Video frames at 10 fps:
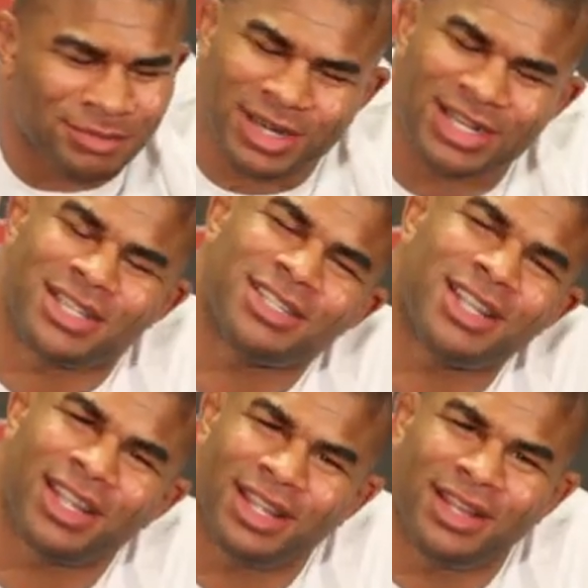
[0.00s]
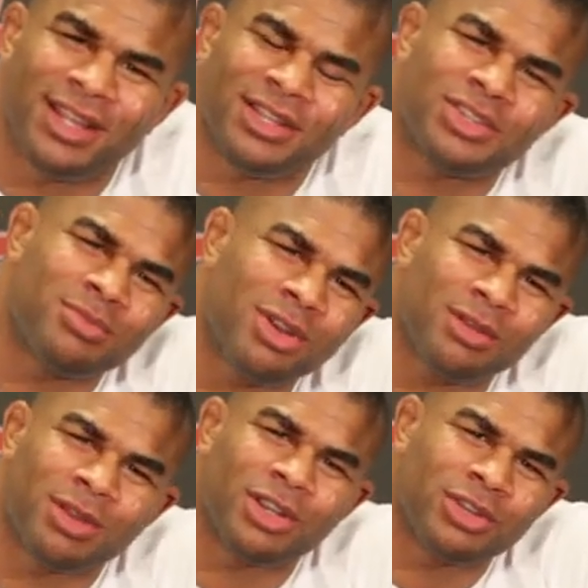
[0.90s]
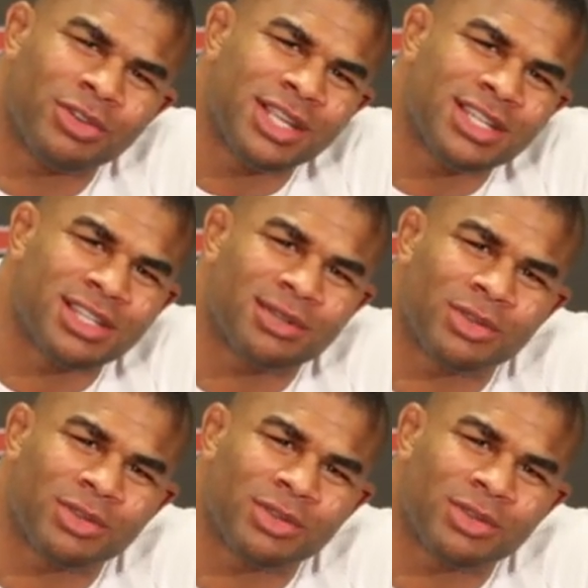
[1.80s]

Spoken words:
But I just say, tomorrow I'm gonna do this.